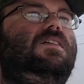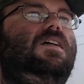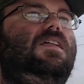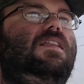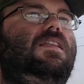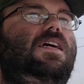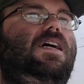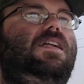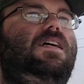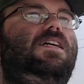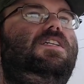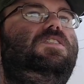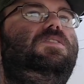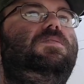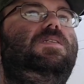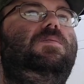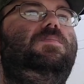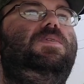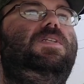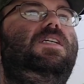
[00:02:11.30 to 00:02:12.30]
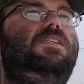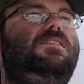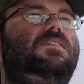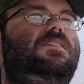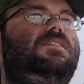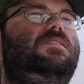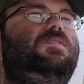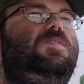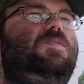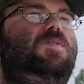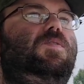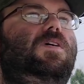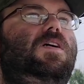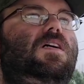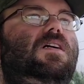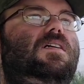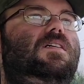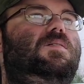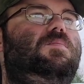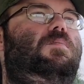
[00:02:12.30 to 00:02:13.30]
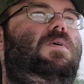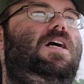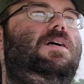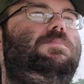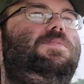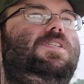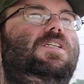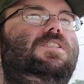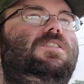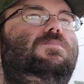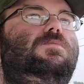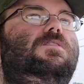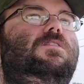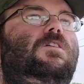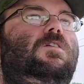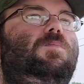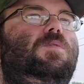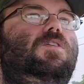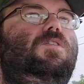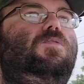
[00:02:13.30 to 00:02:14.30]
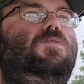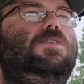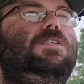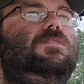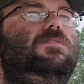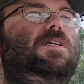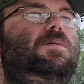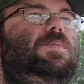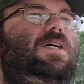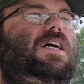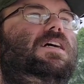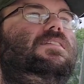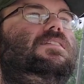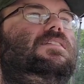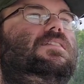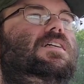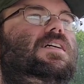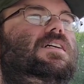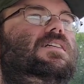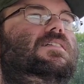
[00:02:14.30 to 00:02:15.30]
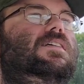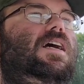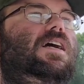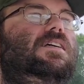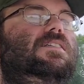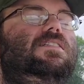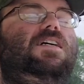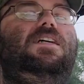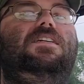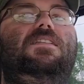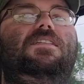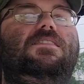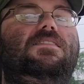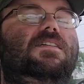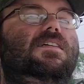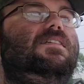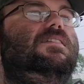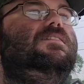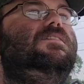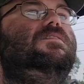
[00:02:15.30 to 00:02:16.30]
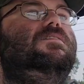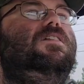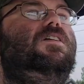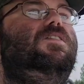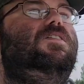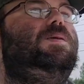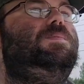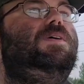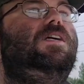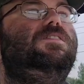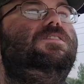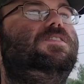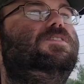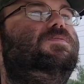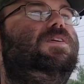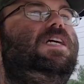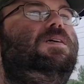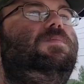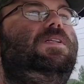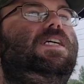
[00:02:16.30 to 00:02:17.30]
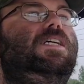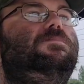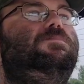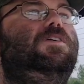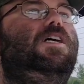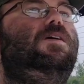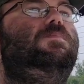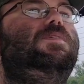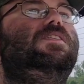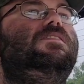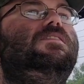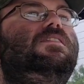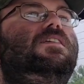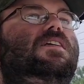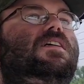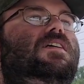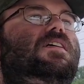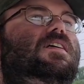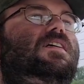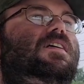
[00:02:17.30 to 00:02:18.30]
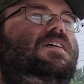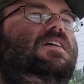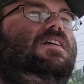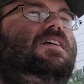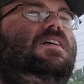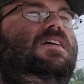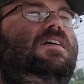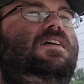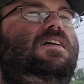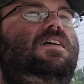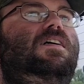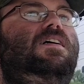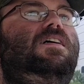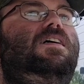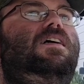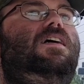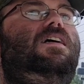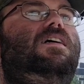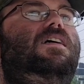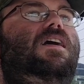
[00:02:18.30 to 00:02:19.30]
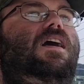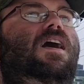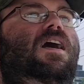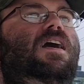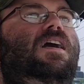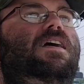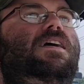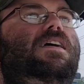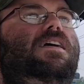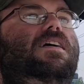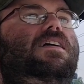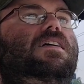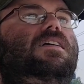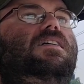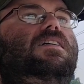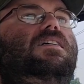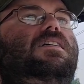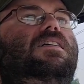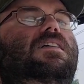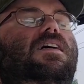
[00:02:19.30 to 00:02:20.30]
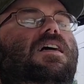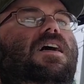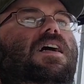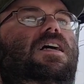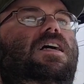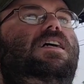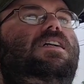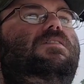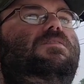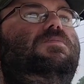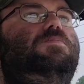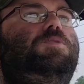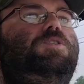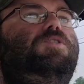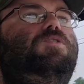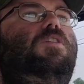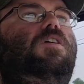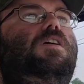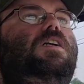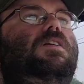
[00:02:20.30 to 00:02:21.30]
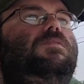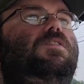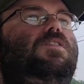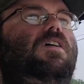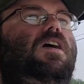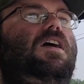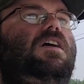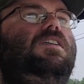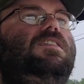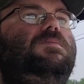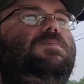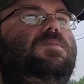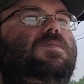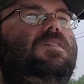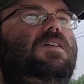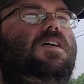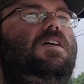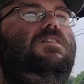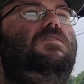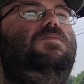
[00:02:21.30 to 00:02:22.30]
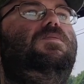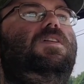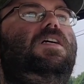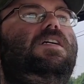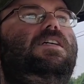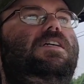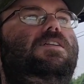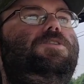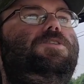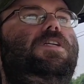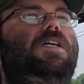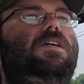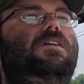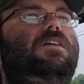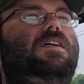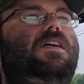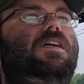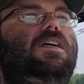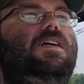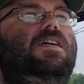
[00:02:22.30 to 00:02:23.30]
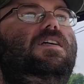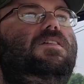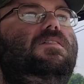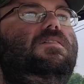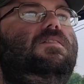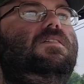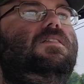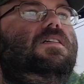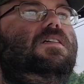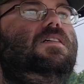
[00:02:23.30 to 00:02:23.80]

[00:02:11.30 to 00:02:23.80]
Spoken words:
that actually plays into my obsession with Armored Core 3 back in the day. I can tie this in, so I'm not just rambling. I promise. I had a strong enough grasp of like engineering and